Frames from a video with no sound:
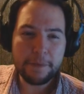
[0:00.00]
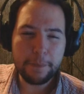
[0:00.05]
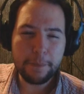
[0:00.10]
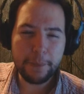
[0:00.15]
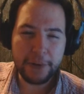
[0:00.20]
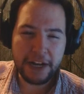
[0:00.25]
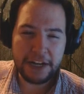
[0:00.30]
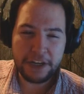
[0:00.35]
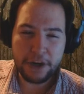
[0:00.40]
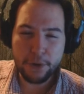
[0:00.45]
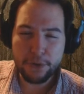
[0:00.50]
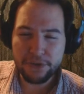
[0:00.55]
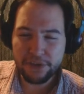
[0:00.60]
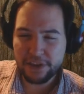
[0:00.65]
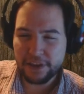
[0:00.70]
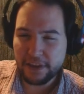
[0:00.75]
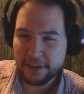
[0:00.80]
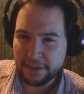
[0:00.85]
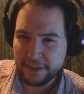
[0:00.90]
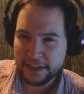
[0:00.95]
But I don't
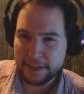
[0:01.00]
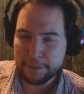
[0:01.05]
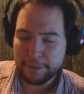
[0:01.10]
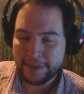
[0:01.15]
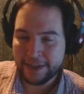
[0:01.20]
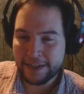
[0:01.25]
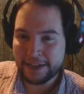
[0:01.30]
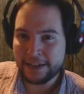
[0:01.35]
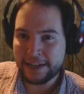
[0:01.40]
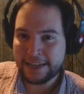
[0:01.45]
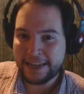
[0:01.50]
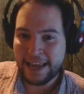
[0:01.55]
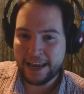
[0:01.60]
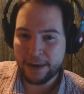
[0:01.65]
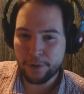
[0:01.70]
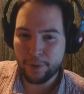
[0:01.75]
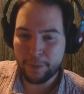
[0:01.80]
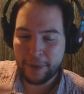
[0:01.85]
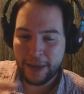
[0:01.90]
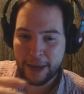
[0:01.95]
think this particular
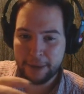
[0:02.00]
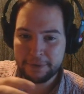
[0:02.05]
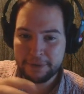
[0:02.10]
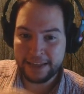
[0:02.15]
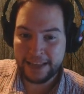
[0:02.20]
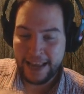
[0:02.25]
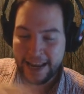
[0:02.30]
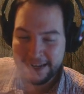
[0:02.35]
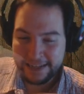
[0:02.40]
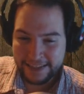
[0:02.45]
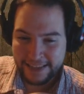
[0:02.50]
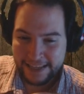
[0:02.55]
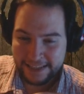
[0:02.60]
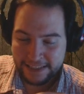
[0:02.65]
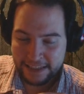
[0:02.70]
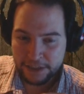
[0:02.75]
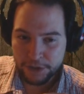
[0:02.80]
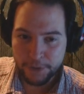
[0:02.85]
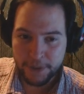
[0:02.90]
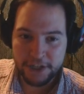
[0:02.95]
deck will be able to get into that
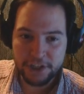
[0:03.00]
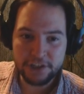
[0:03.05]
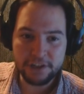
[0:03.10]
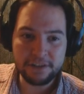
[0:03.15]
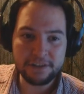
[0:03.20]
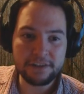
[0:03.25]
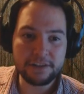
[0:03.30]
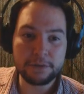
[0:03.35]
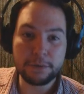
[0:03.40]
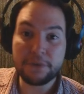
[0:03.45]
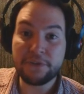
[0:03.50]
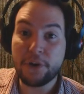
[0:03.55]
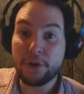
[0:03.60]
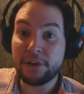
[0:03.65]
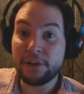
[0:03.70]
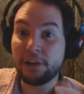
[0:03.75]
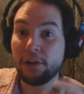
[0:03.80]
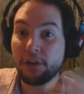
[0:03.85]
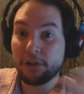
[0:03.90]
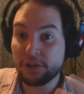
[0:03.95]
situation, because we've
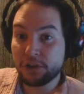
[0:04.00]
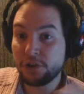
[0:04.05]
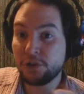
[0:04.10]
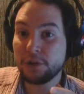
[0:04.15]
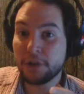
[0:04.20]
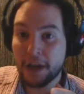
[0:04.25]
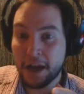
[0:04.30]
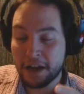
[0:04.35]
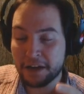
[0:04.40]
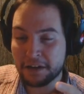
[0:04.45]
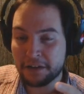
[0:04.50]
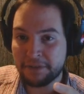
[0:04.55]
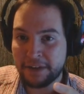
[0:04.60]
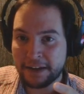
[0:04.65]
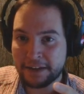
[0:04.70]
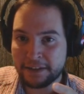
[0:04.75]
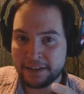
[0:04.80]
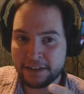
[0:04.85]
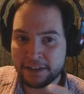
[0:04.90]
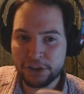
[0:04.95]
only got 2 card
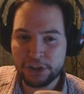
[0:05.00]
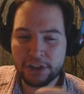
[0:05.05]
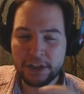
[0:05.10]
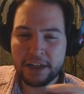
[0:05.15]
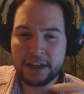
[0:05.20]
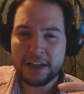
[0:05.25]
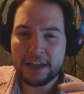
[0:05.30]
advantage.